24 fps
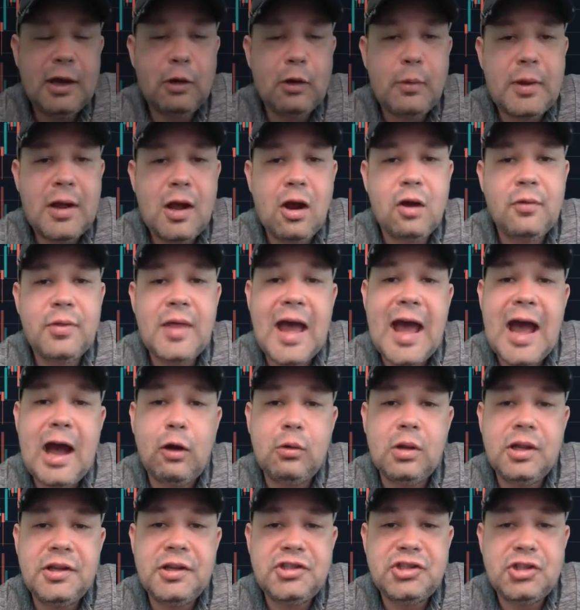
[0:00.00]
we are on the
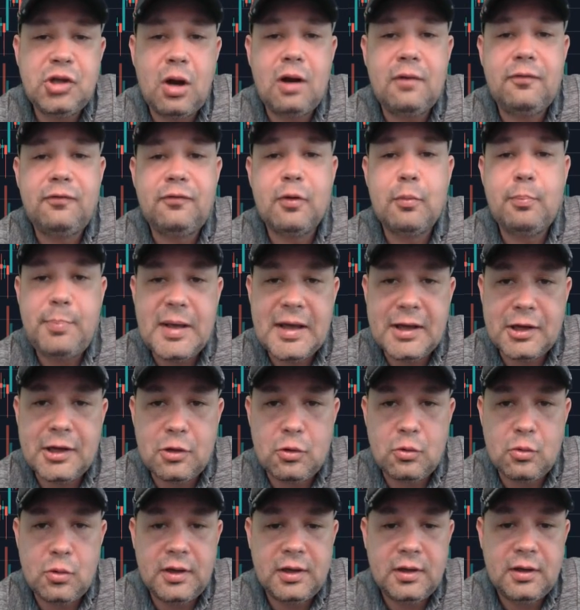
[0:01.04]
hourly chart for
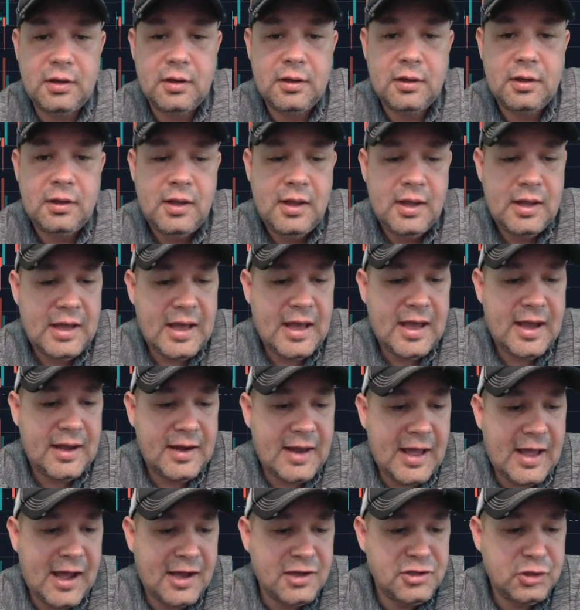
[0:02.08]
Bitcoin. And
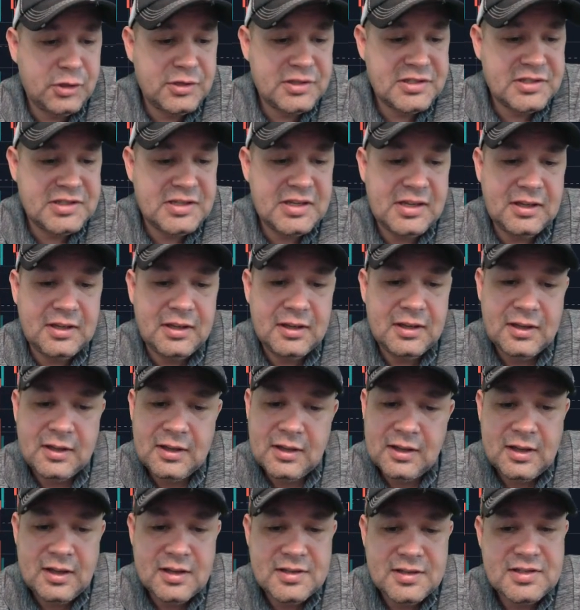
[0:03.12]
as you can see,
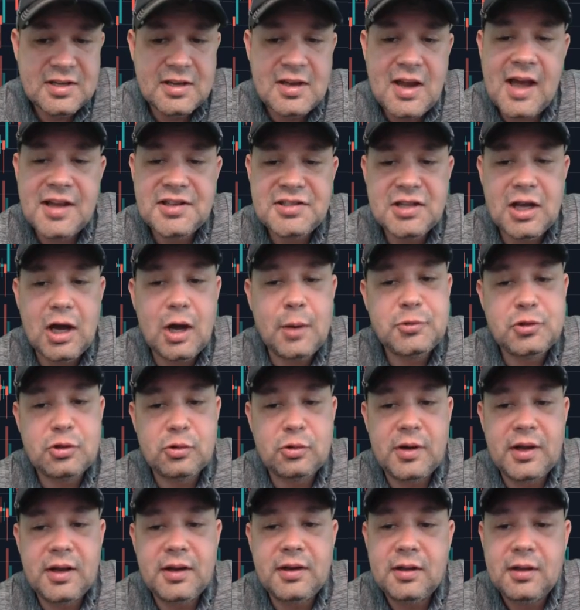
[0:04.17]
it's a nice
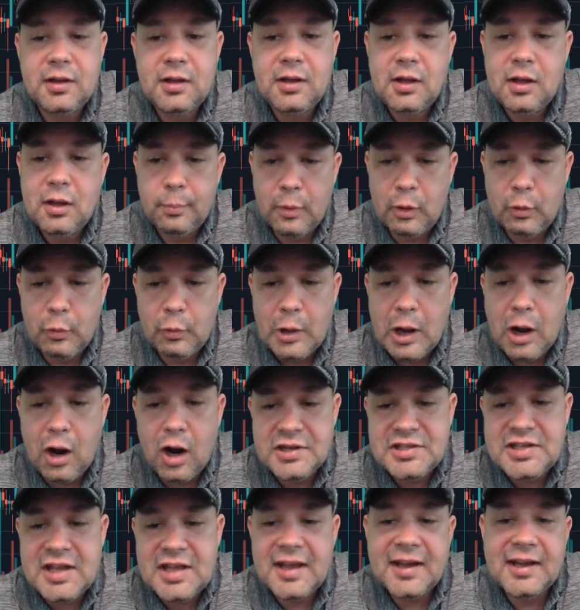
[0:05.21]
uptrend, but we are
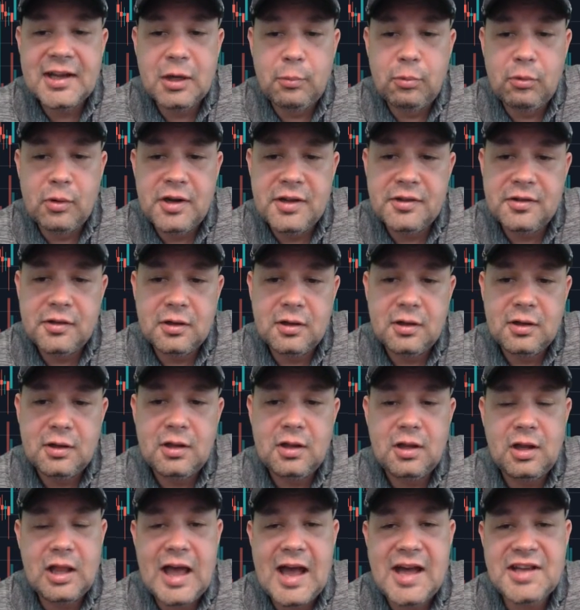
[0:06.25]
taking a breather.
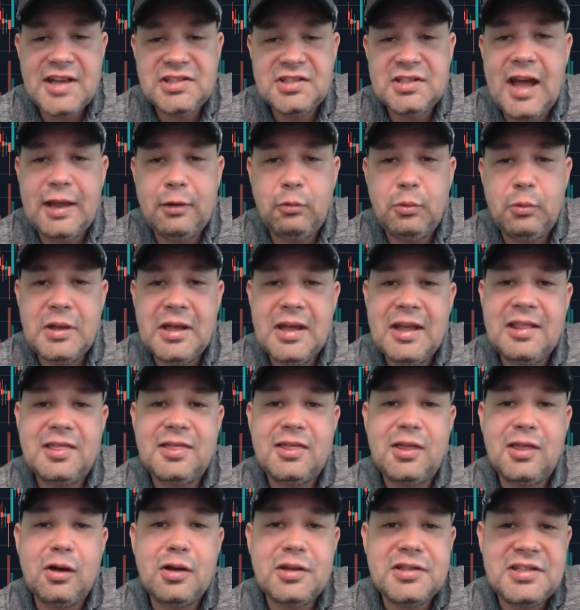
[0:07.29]
Last night we hit
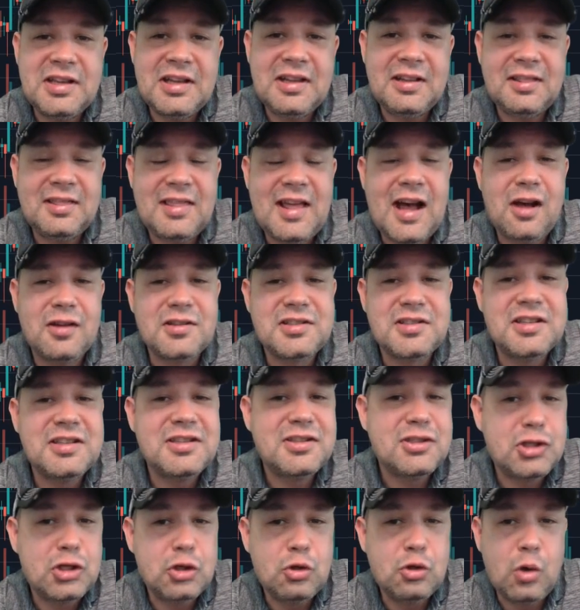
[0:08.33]

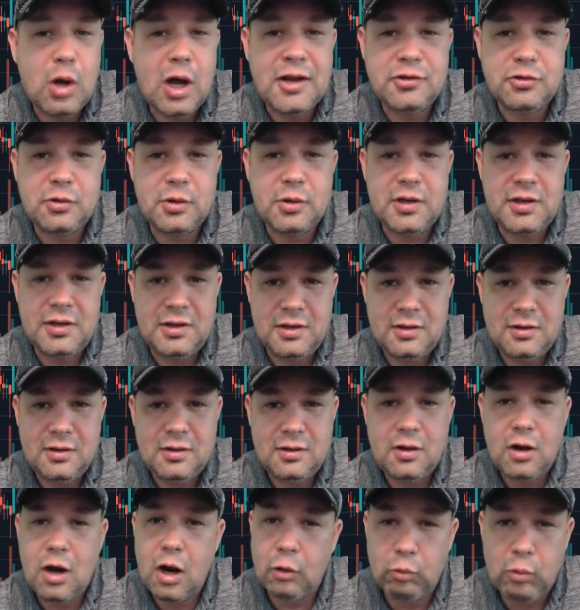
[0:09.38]
13,200,
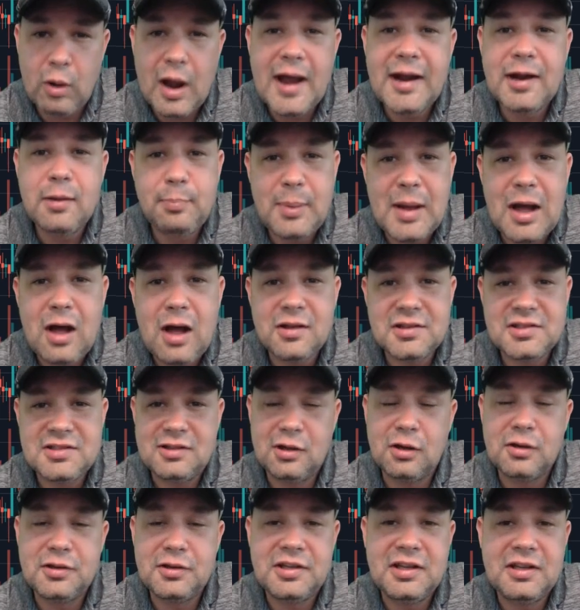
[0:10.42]
or right about
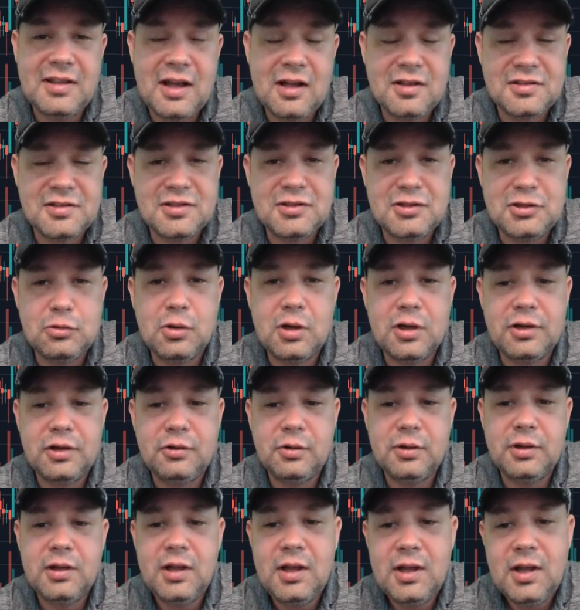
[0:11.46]

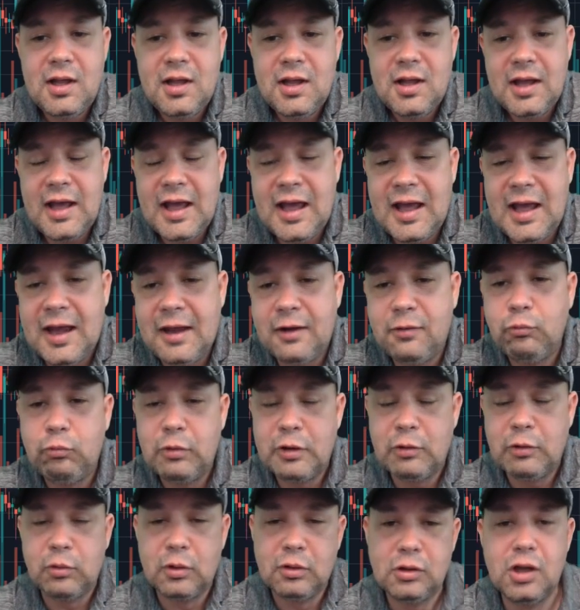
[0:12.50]
13,200. And we
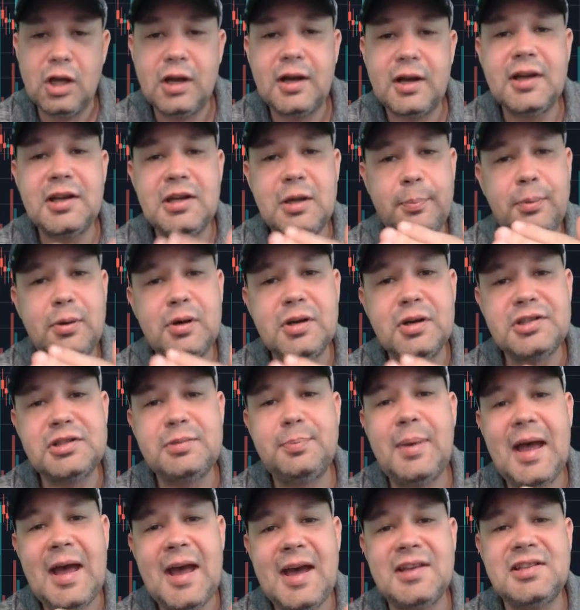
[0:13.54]
were looking to push
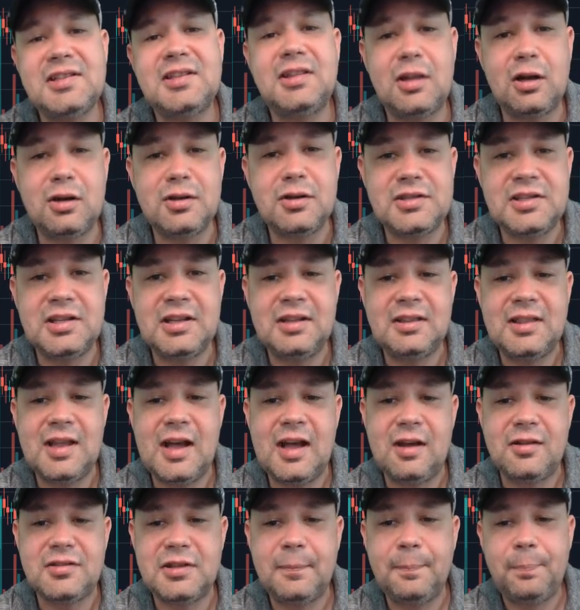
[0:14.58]
past
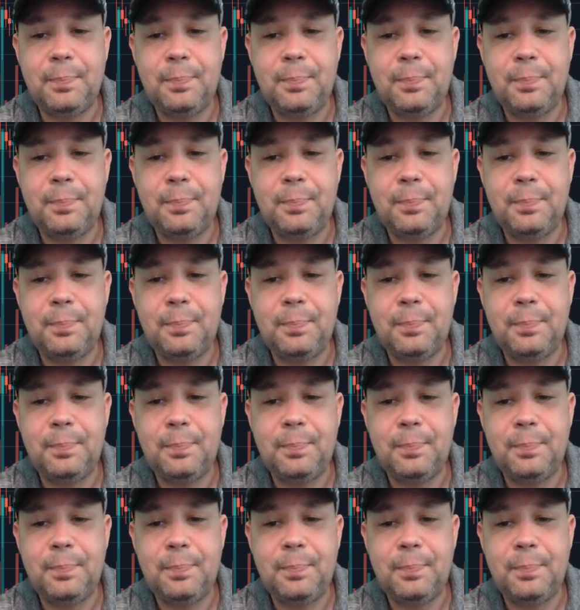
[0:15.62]
13,000